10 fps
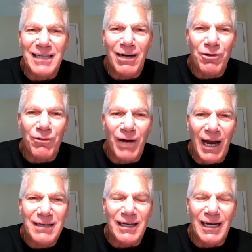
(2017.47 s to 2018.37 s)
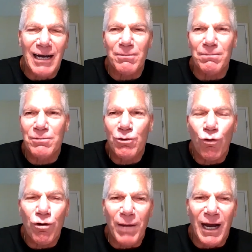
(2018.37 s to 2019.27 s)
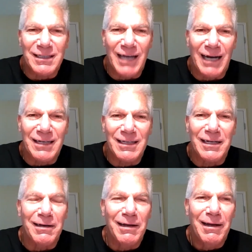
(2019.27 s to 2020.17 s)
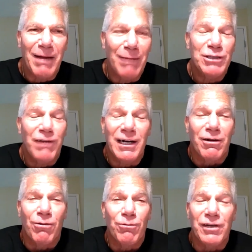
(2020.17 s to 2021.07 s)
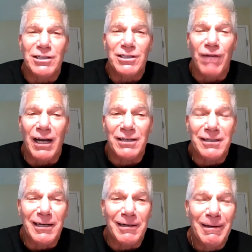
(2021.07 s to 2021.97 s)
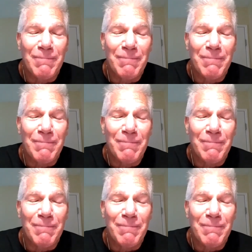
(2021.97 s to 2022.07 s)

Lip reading: how they're acting, how the quarterback's acting, and I'm just find the whole thing just fascinating.